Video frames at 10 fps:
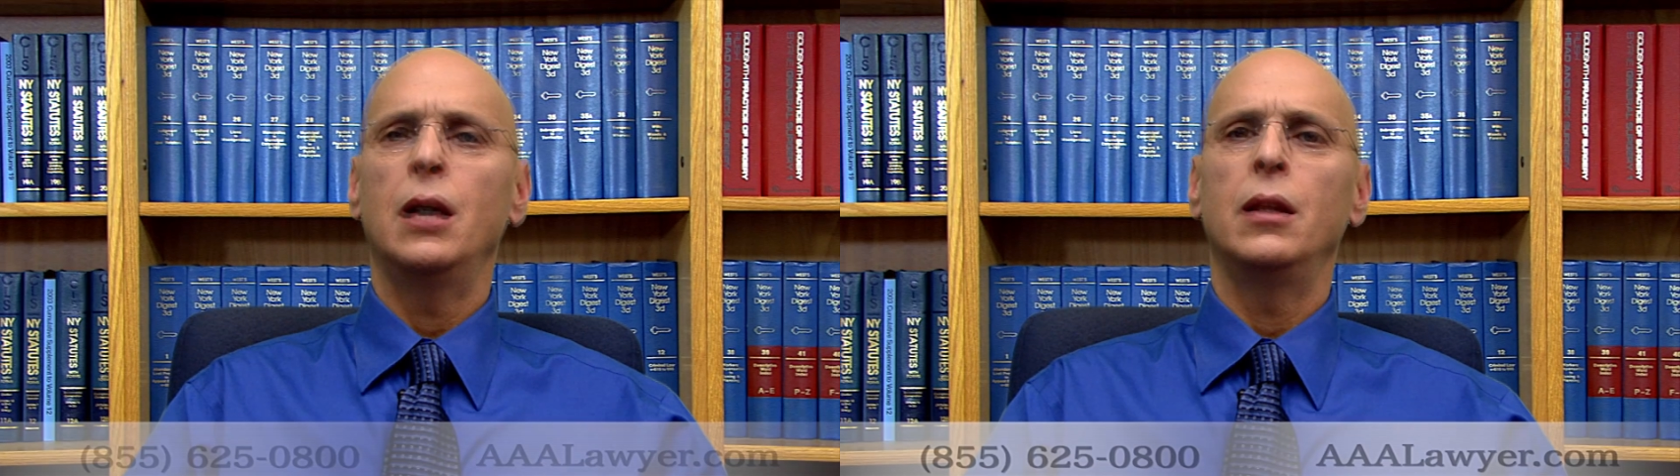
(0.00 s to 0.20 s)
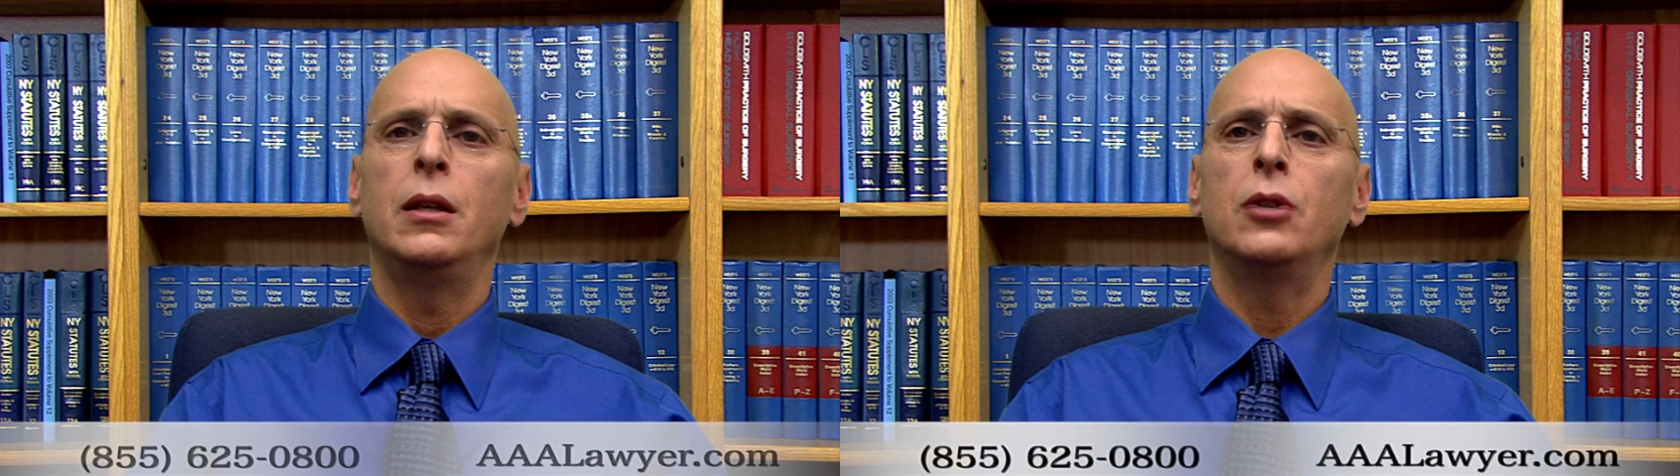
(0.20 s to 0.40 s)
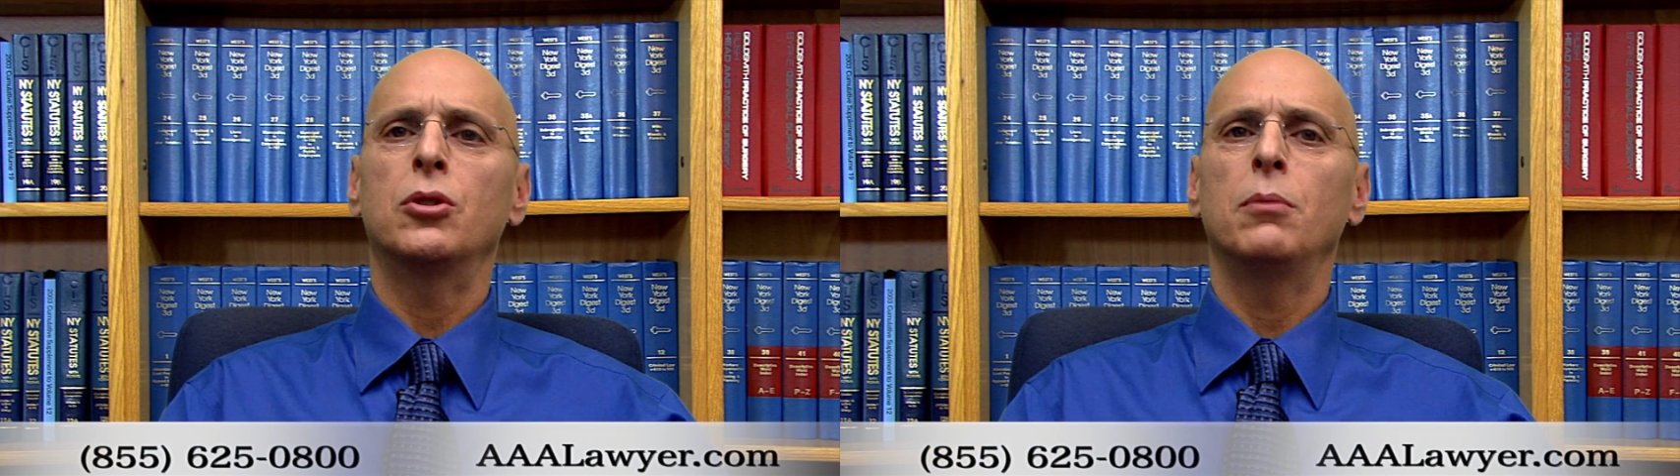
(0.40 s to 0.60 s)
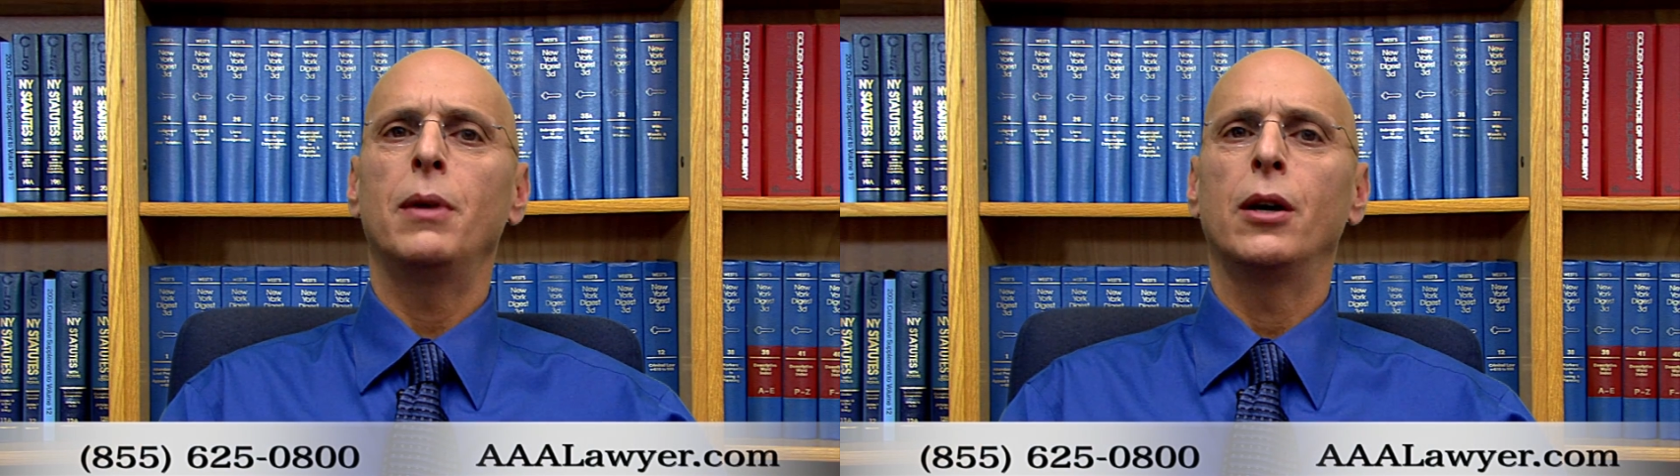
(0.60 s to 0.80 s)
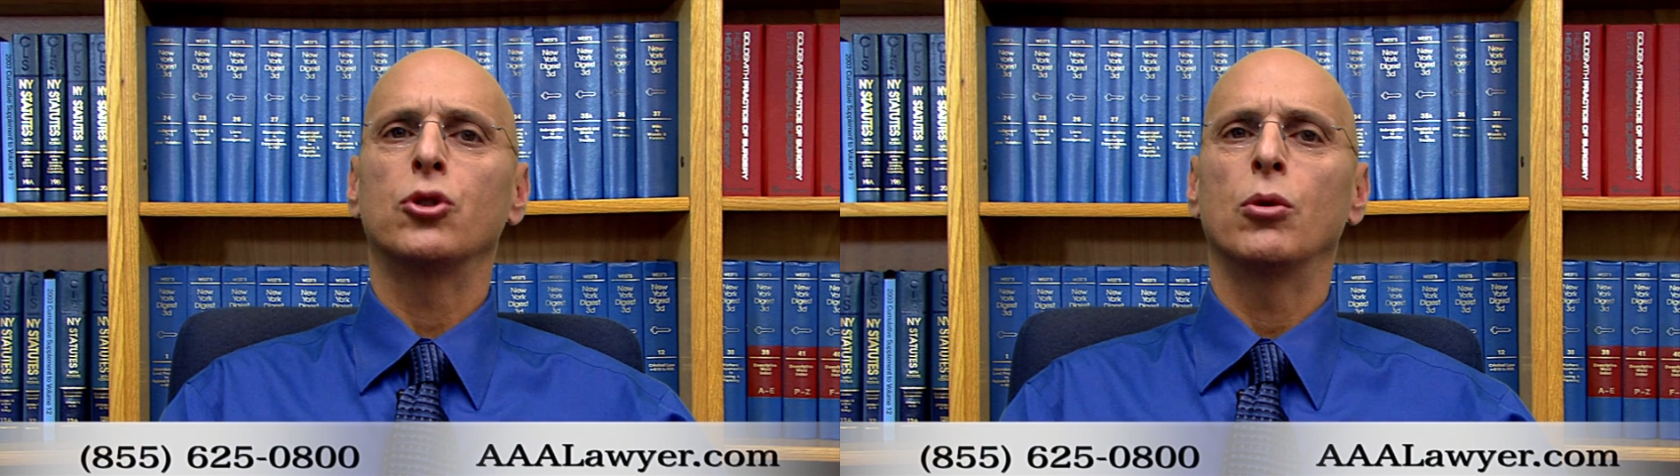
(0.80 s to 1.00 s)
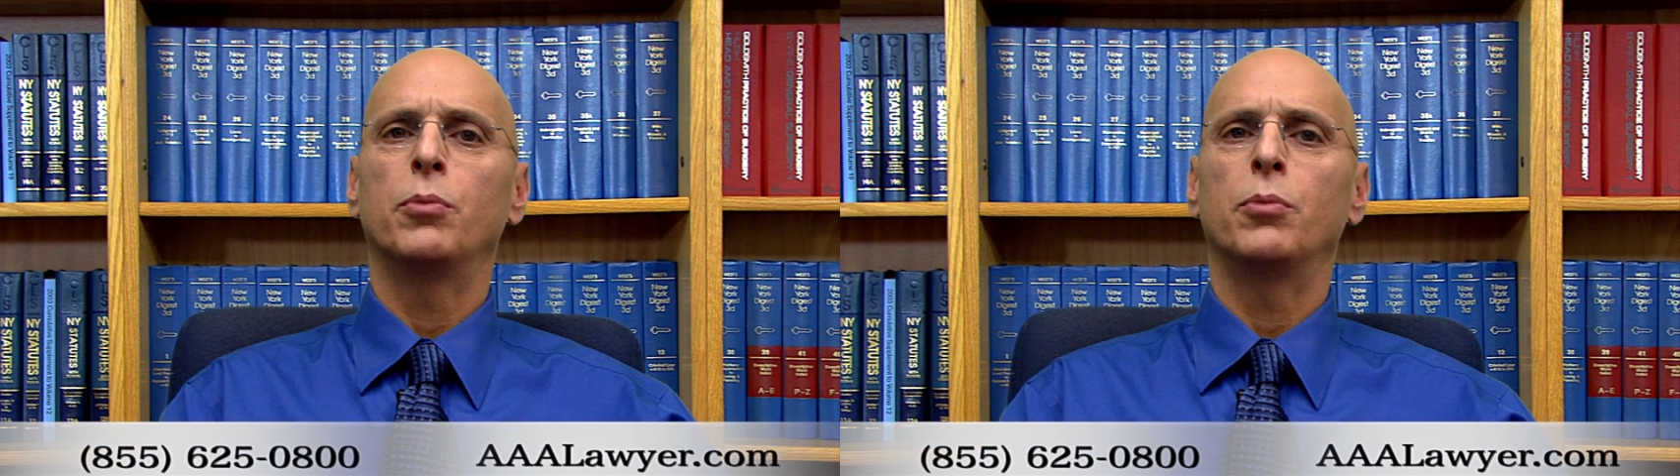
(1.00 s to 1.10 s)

These amounts are